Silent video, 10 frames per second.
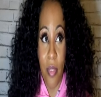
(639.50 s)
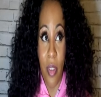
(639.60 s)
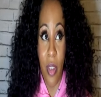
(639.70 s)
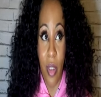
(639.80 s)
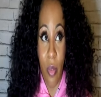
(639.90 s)

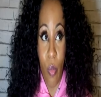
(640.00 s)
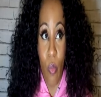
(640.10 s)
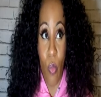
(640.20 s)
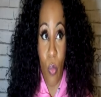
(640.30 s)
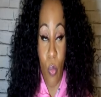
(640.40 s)
but
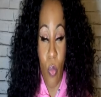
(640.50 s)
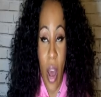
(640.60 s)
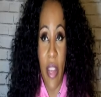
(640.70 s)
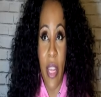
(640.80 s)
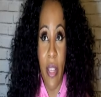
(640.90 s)
the way the I
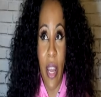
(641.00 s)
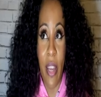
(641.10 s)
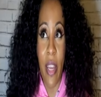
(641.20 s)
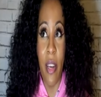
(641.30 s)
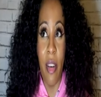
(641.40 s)
think they
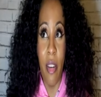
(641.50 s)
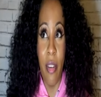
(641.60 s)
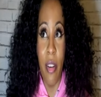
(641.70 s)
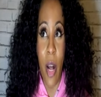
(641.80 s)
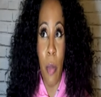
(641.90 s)
get just
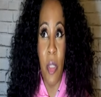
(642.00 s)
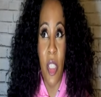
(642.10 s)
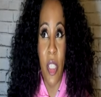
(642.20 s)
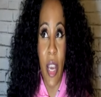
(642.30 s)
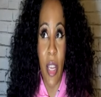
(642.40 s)
go around
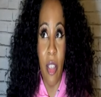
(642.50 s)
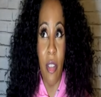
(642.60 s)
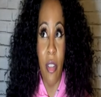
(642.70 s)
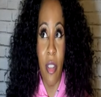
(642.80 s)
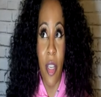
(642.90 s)
upset
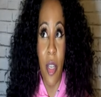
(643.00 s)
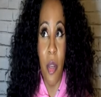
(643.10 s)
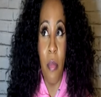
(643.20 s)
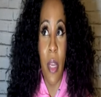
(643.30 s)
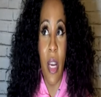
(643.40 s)

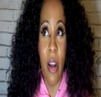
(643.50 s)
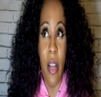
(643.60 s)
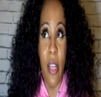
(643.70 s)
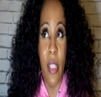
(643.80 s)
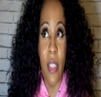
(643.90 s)

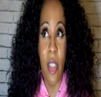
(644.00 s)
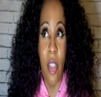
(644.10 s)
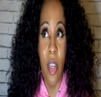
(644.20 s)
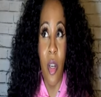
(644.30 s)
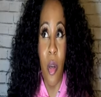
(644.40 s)
because
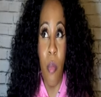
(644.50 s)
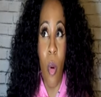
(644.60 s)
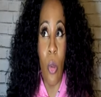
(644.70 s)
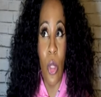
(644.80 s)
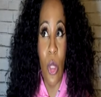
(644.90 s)
most